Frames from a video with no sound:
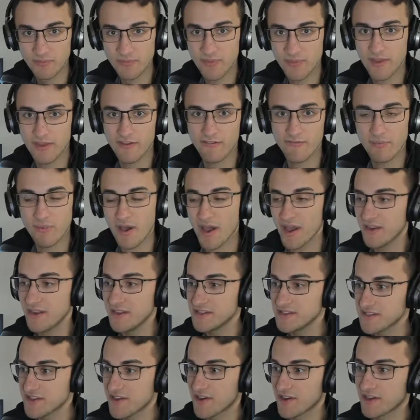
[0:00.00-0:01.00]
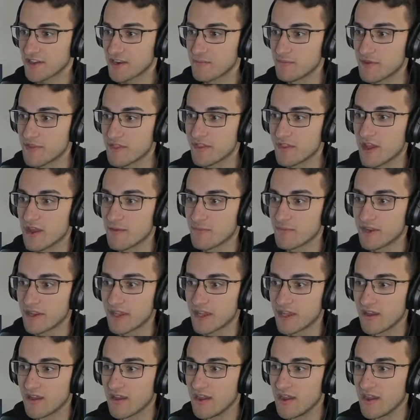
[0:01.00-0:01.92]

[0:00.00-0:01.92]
If Biden's not going to be the nominee,